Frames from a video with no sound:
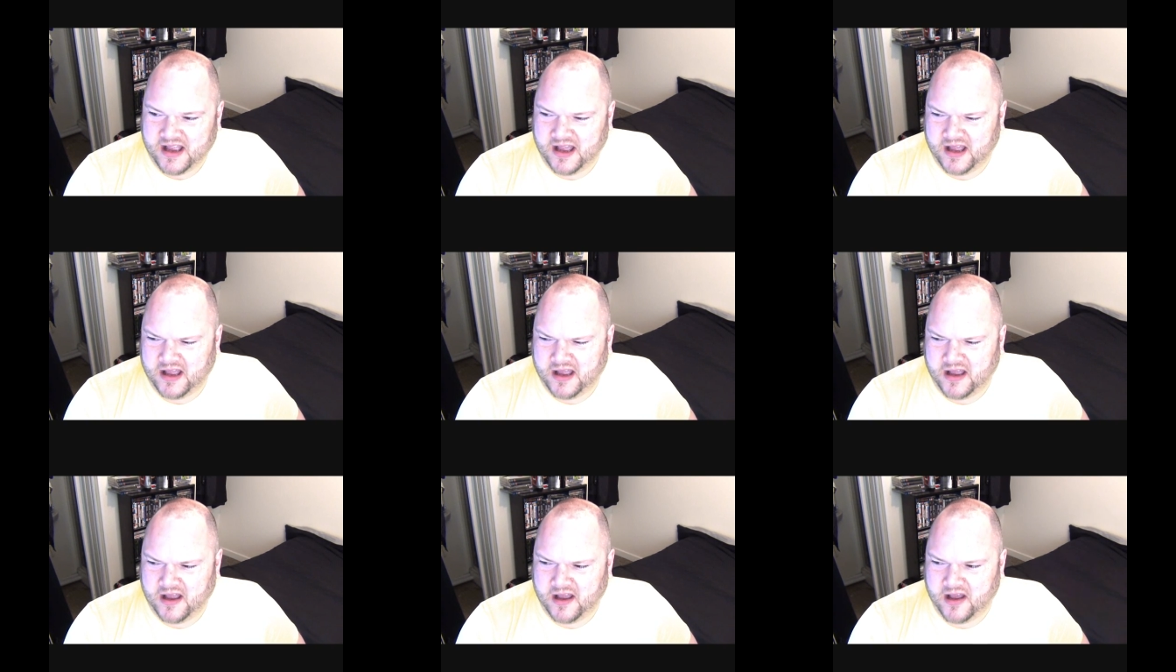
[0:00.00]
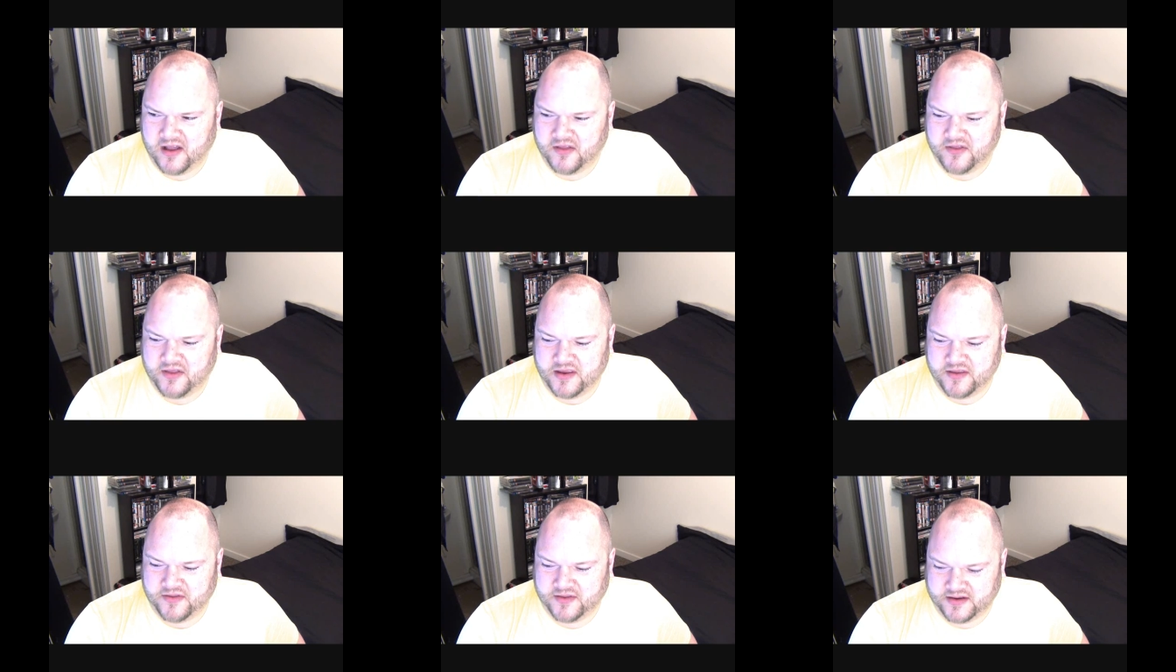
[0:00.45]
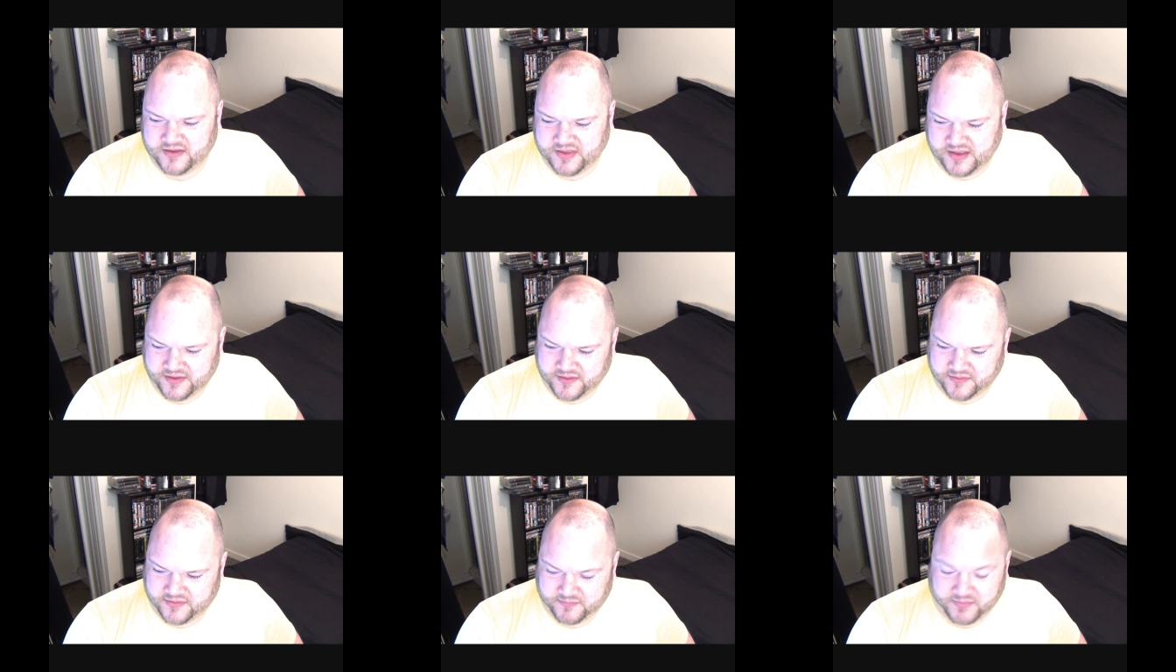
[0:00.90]
uh, the, the,
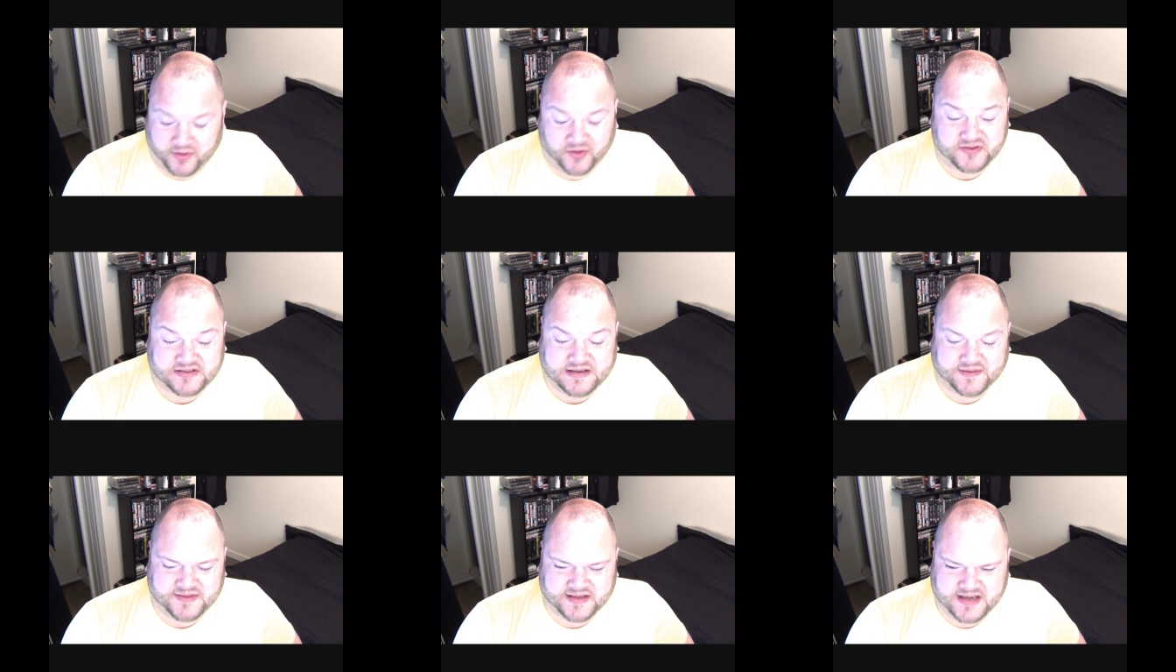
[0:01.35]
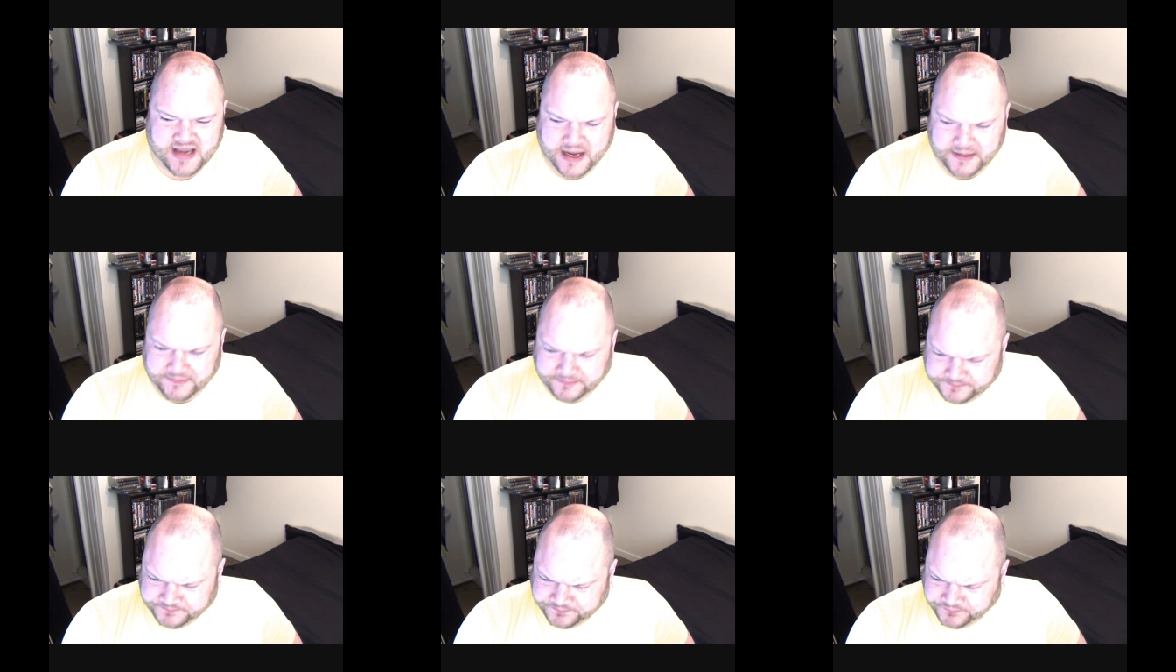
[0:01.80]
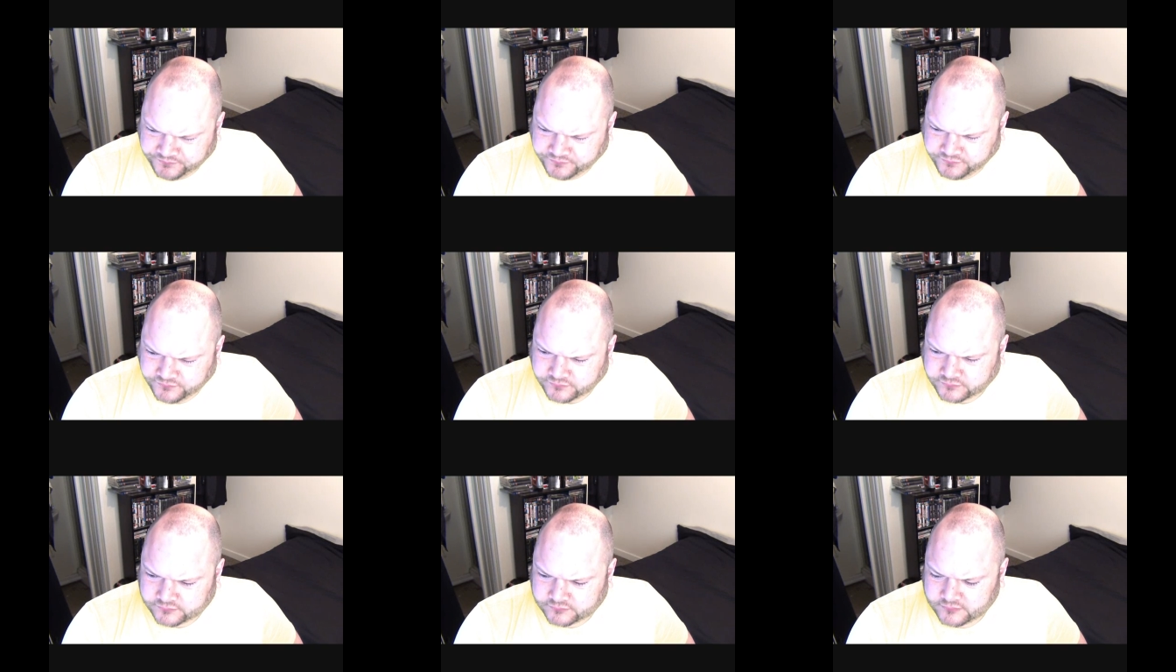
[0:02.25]
the, the, positives again.
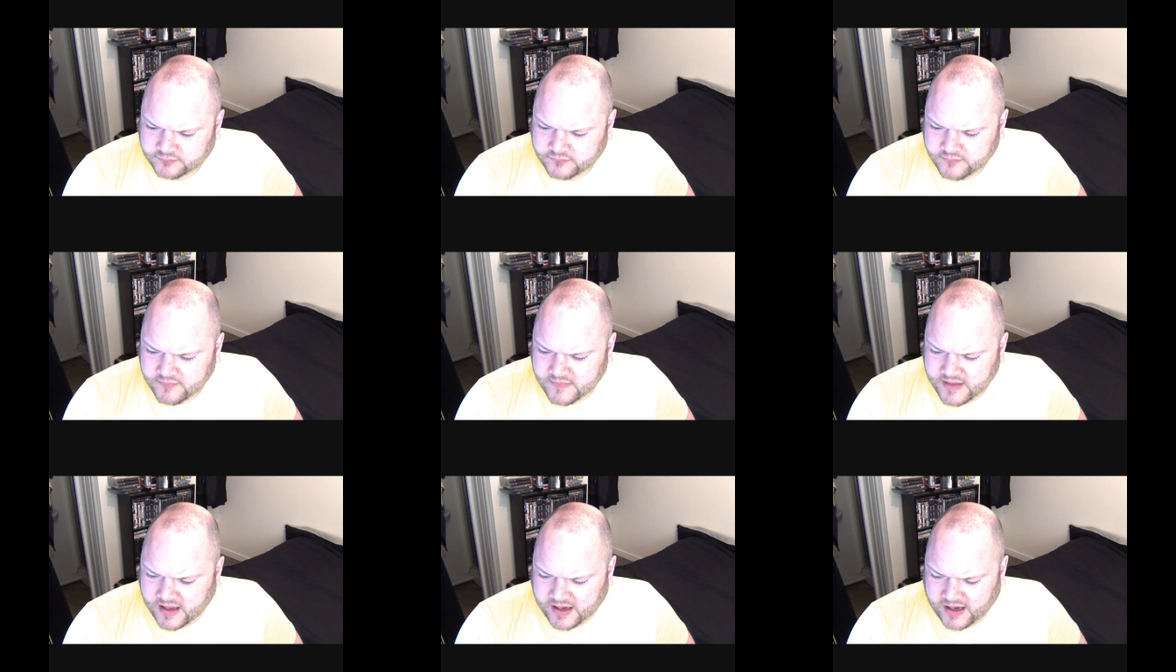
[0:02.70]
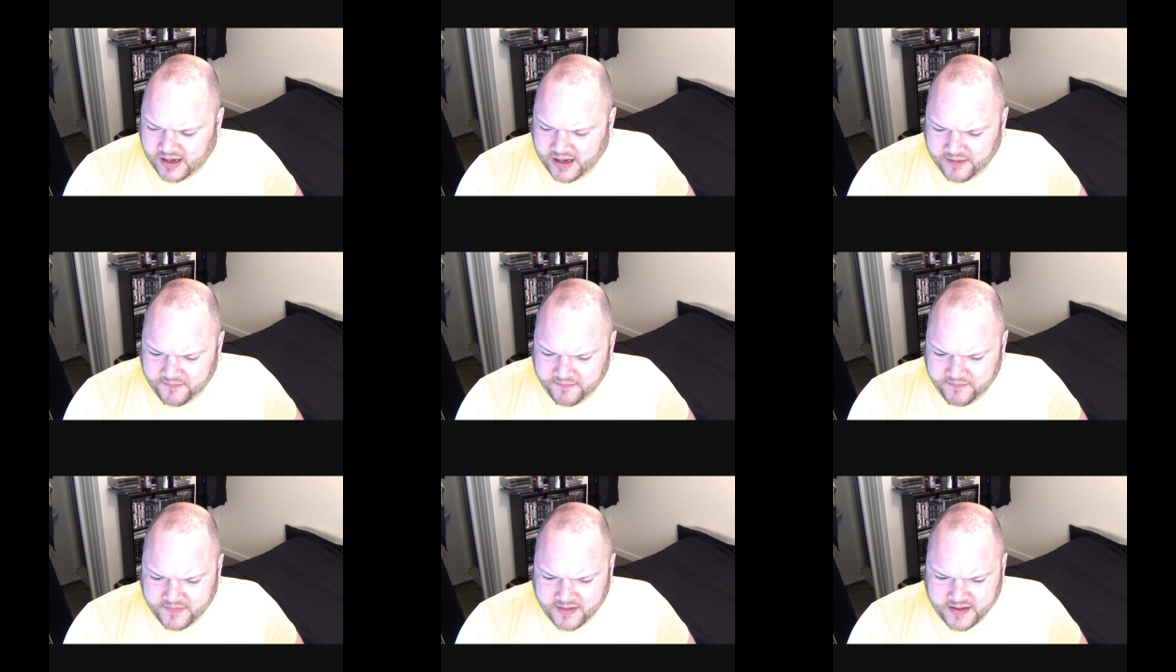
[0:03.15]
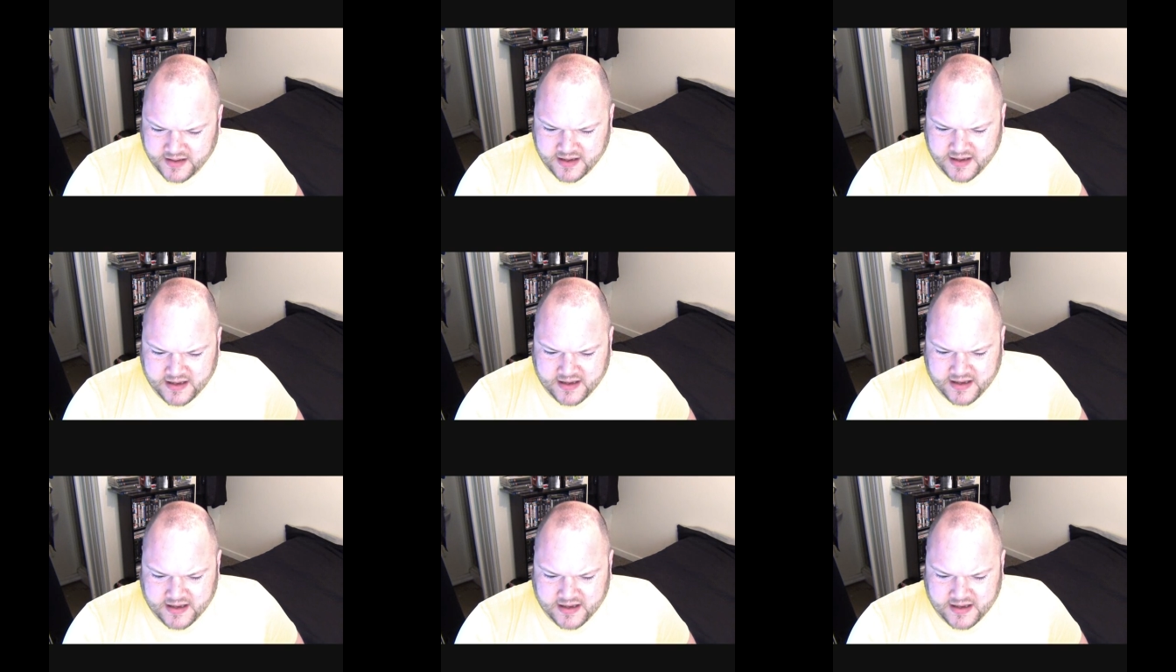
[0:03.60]
Um,